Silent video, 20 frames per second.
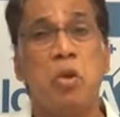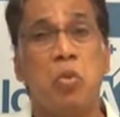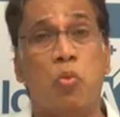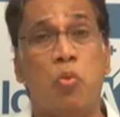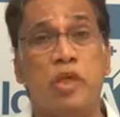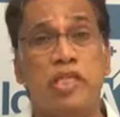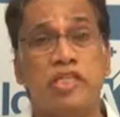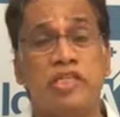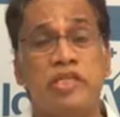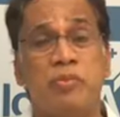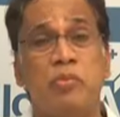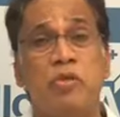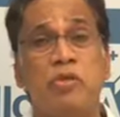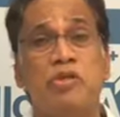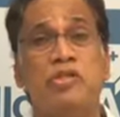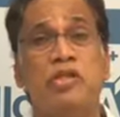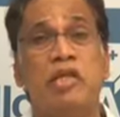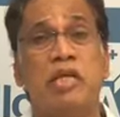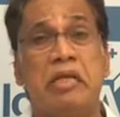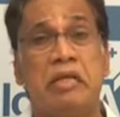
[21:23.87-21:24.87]

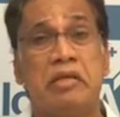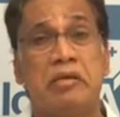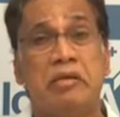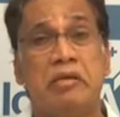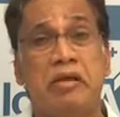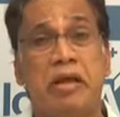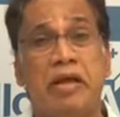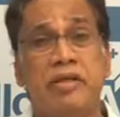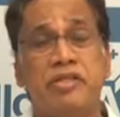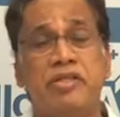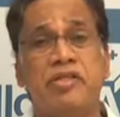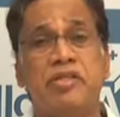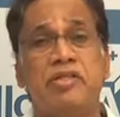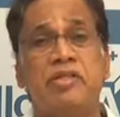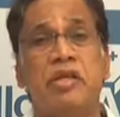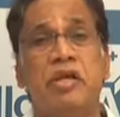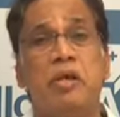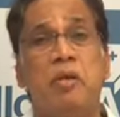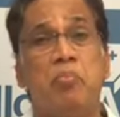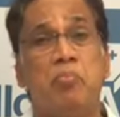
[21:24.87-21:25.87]
vegetables,
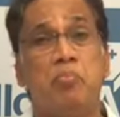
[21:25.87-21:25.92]
nuts,